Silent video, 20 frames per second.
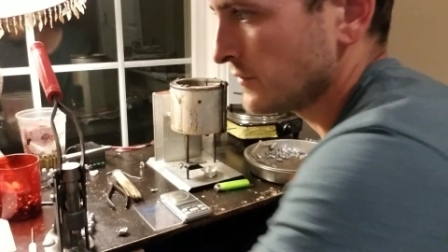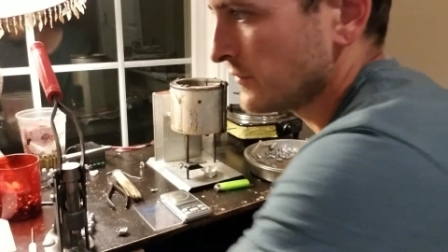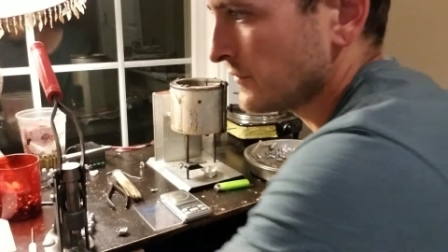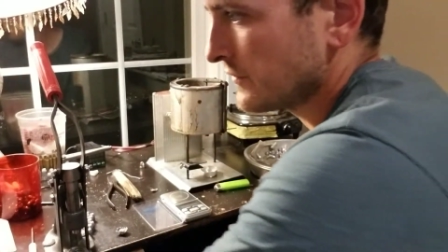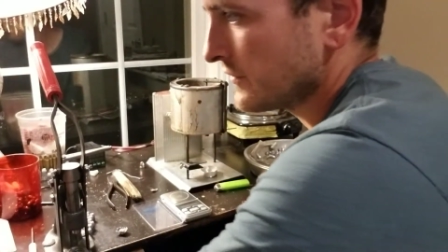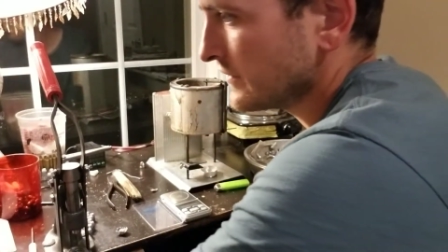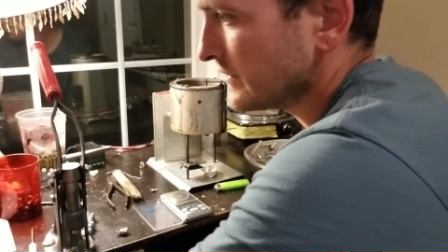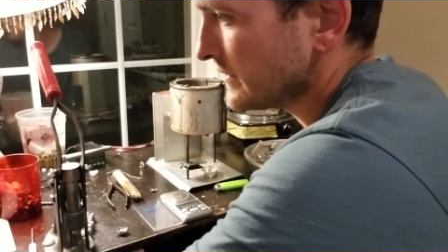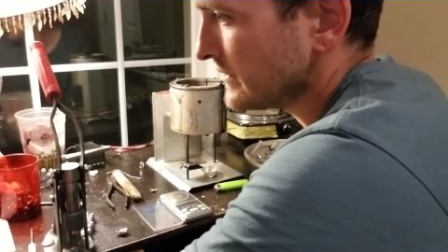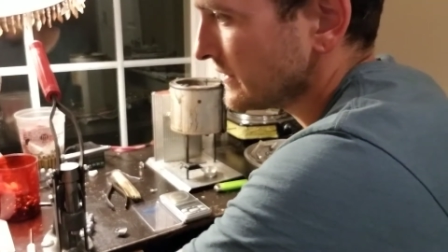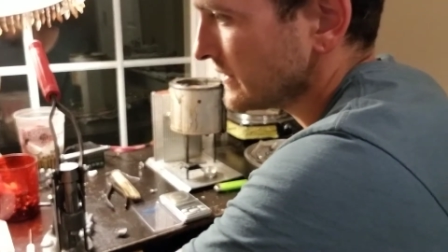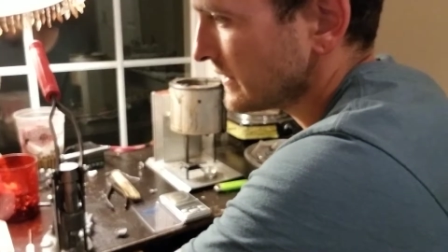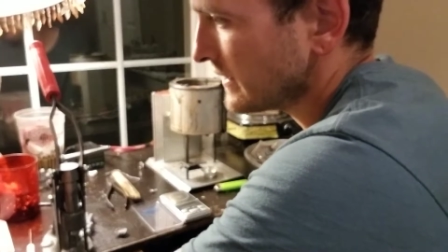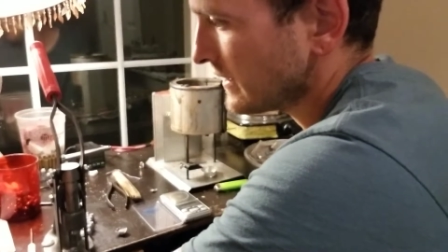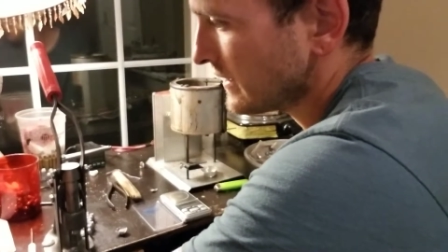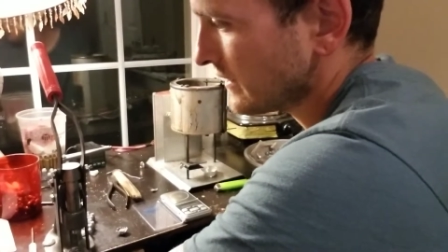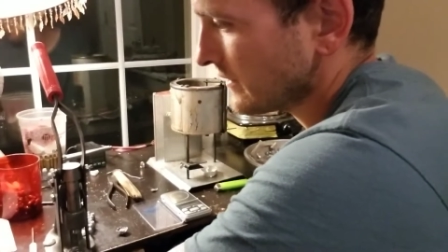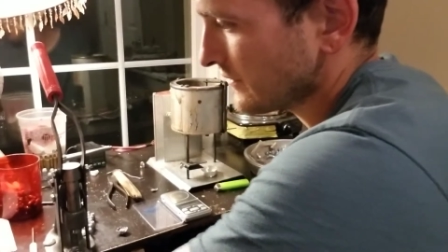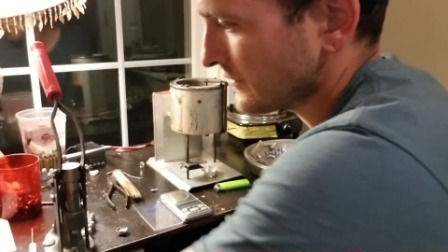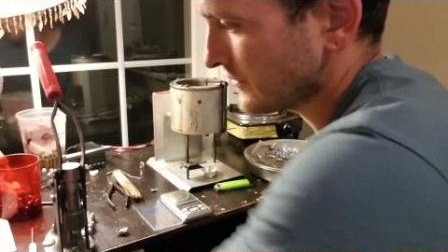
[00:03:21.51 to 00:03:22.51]
the,
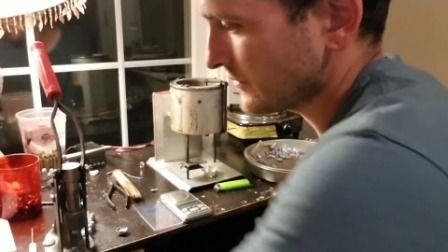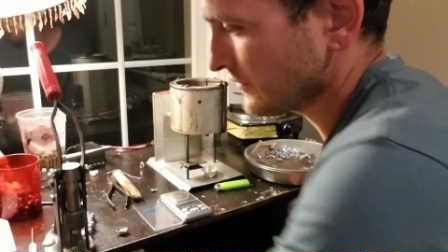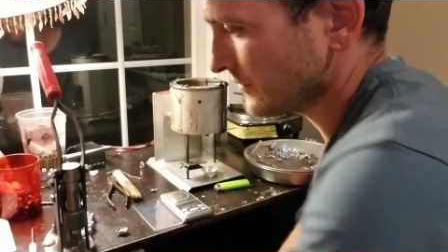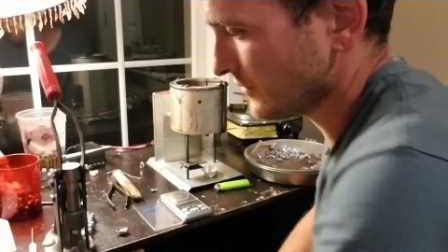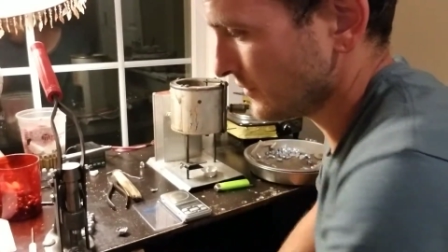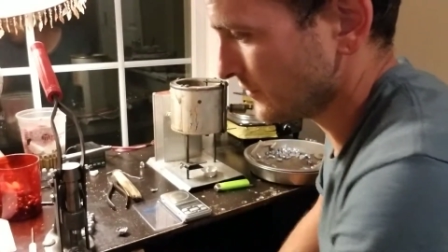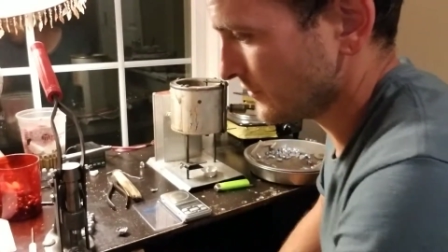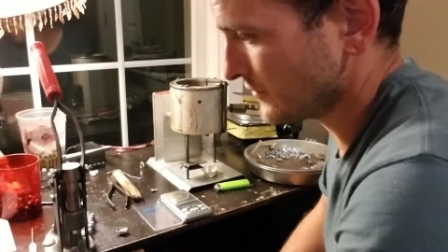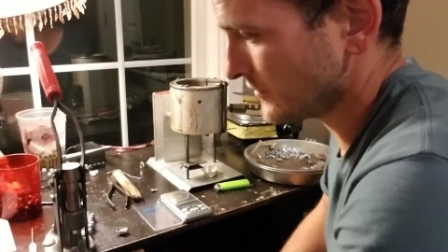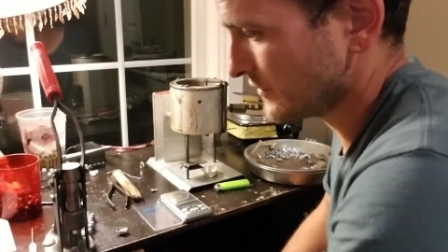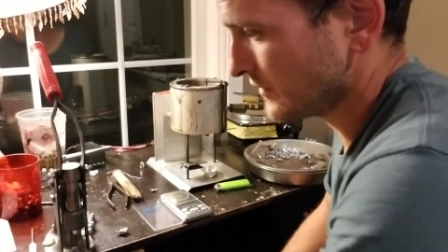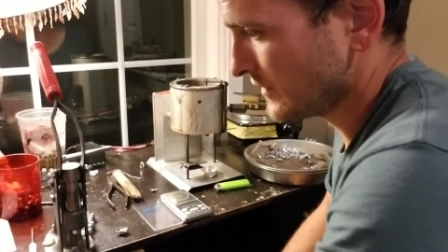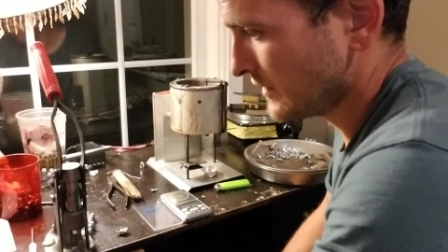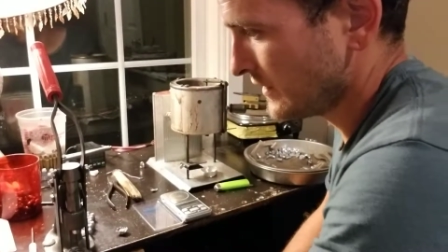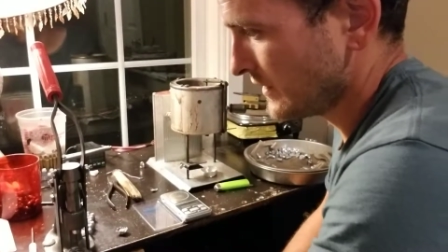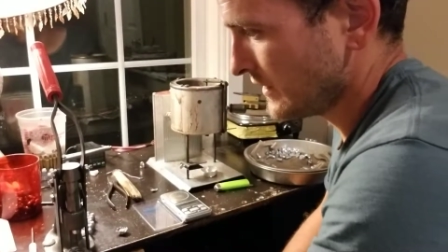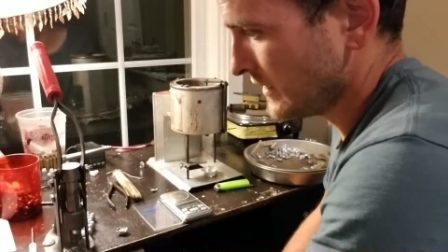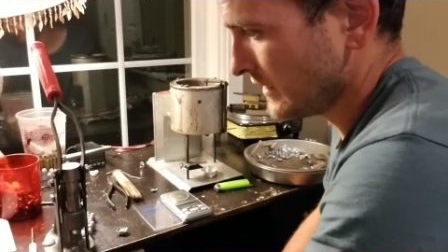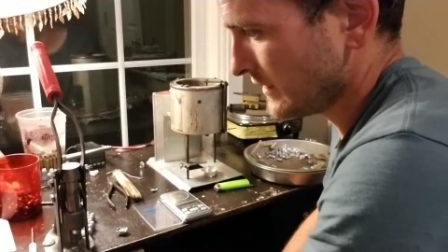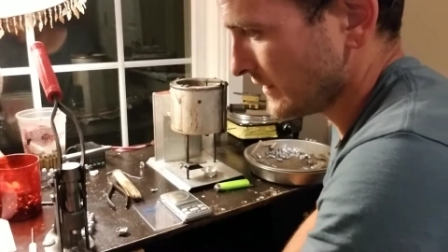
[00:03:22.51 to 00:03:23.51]
uh, the load. And
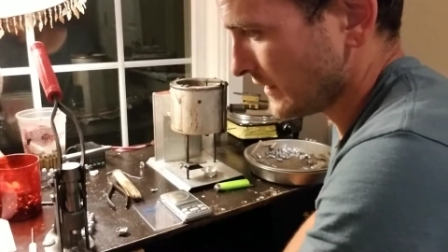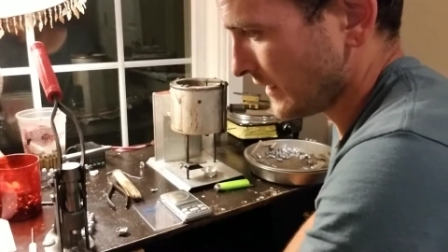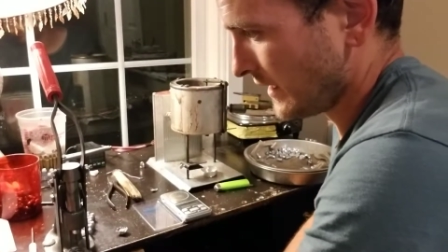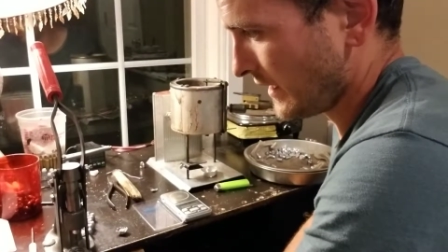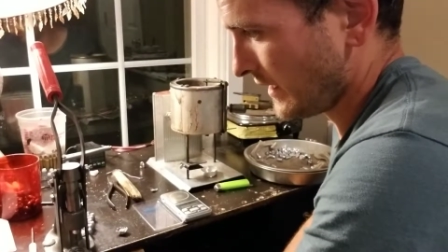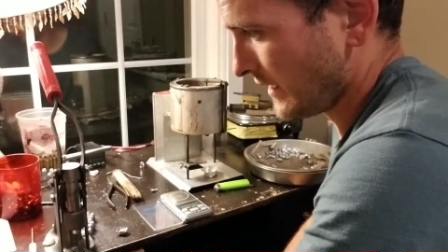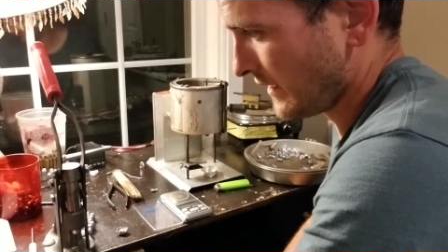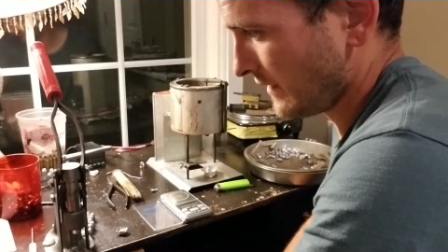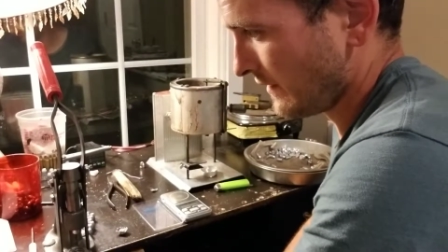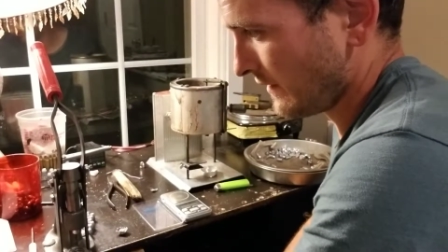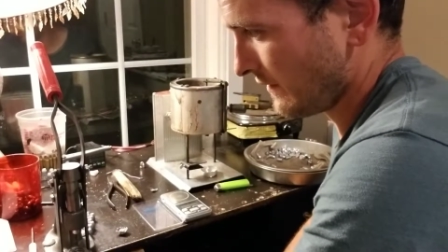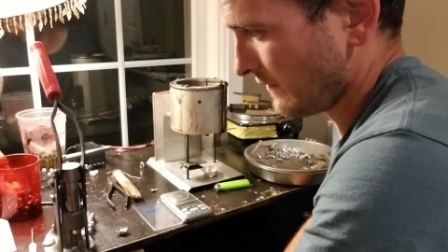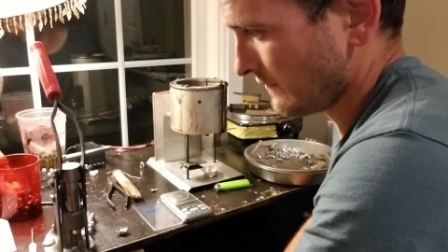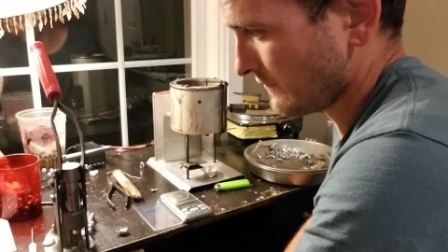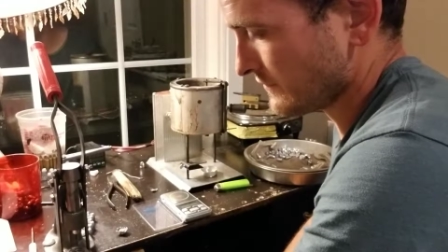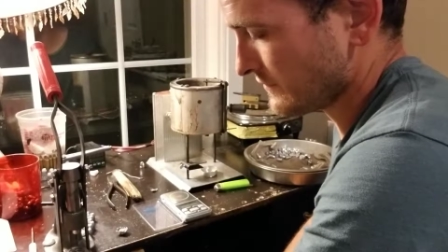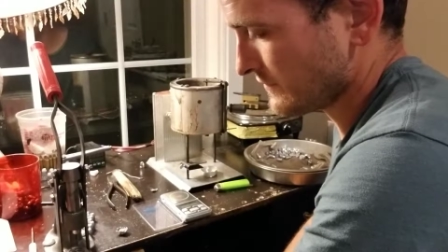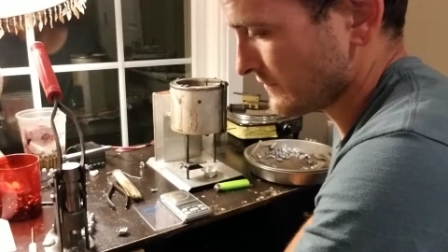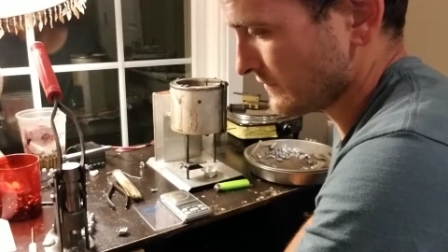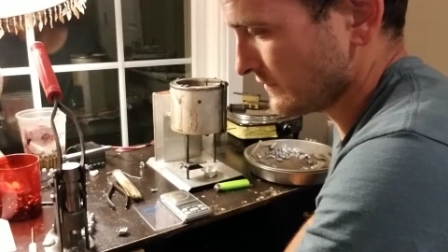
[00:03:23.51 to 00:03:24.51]
then I
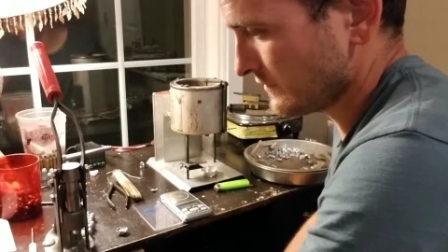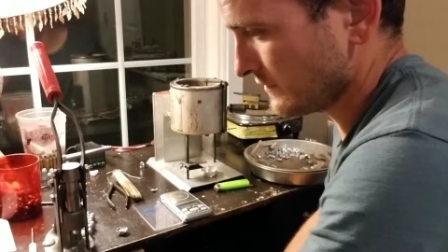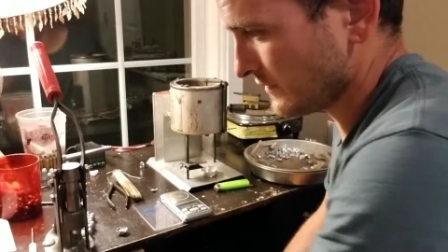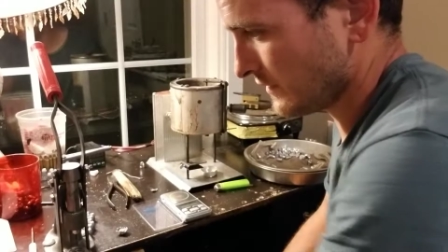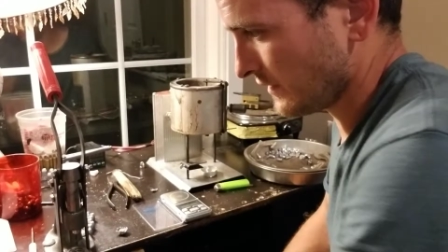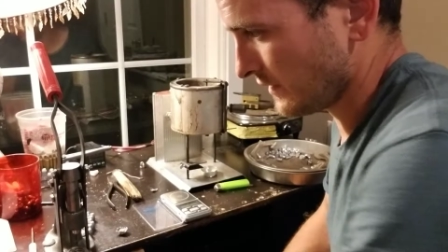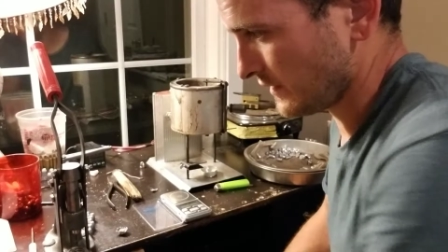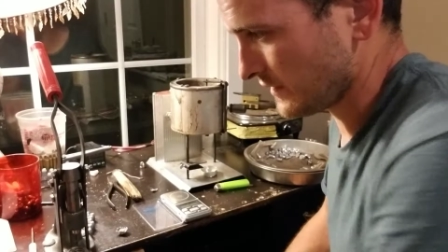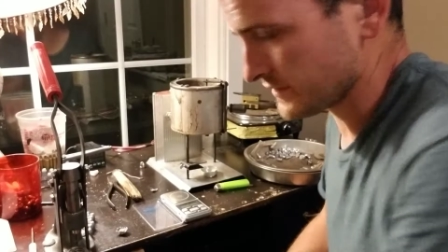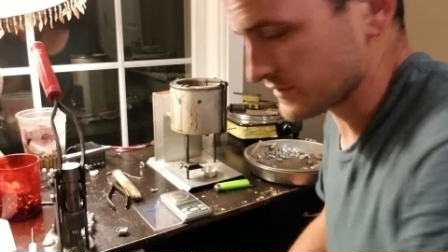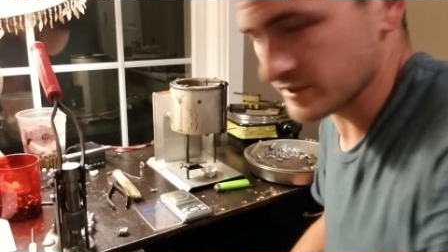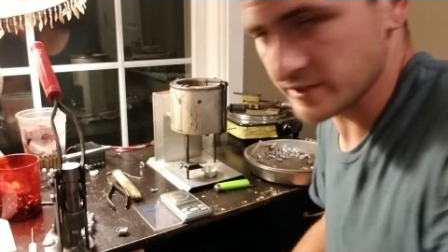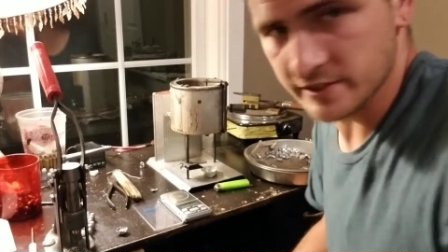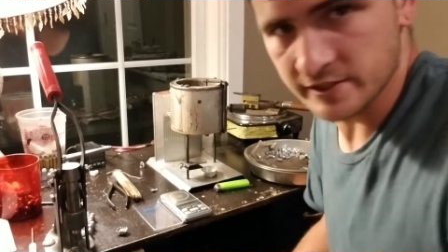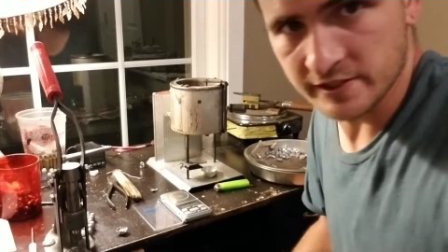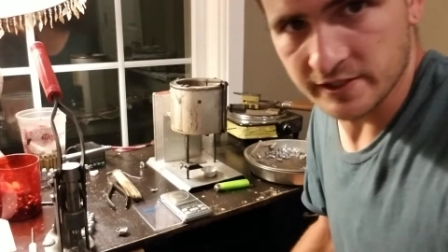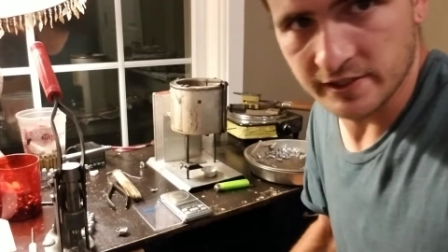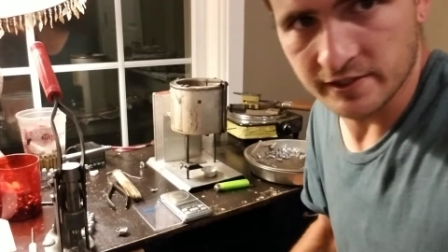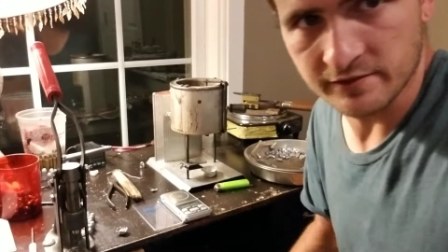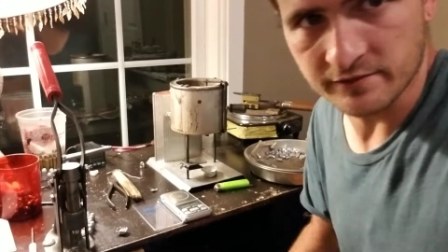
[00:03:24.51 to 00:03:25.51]
have uh,
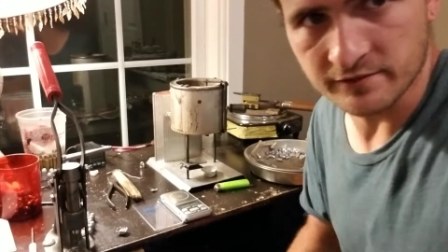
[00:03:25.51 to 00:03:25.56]
16